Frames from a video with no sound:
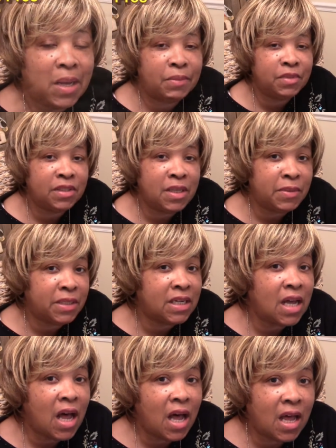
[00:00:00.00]
some of the
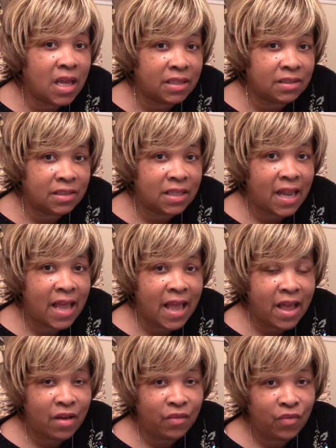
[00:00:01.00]
cons that I
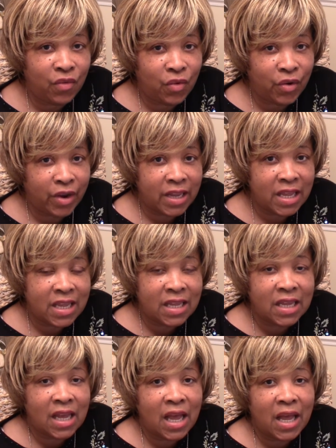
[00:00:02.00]
have for it.
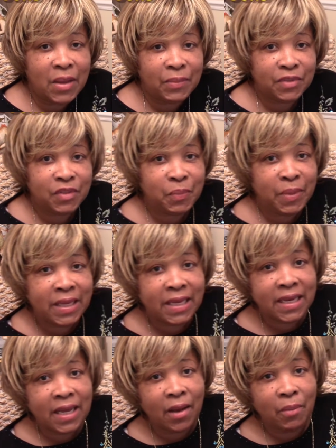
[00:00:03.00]

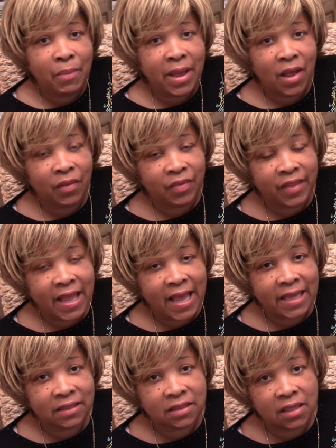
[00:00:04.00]
Speaking about
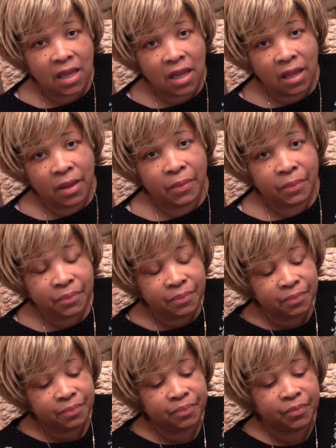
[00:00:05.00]
that
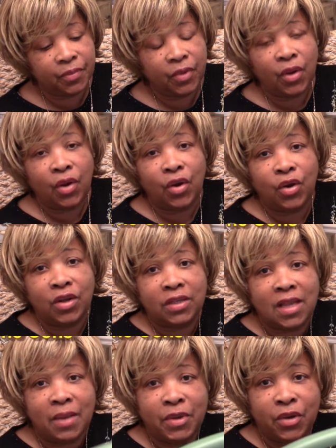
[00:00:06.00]

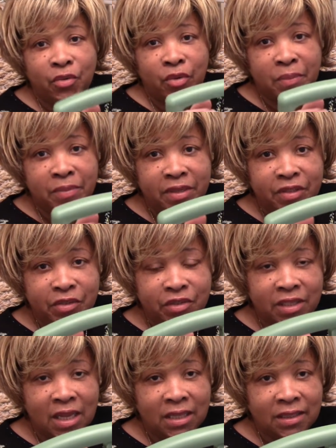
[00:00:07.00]
ergonomic grip that they're
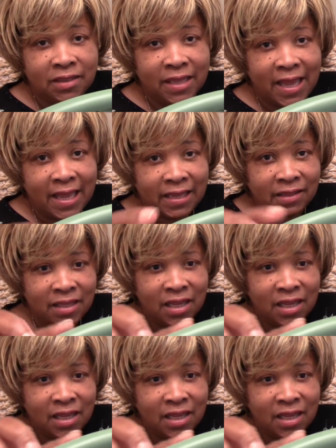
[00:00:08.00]
selling this as,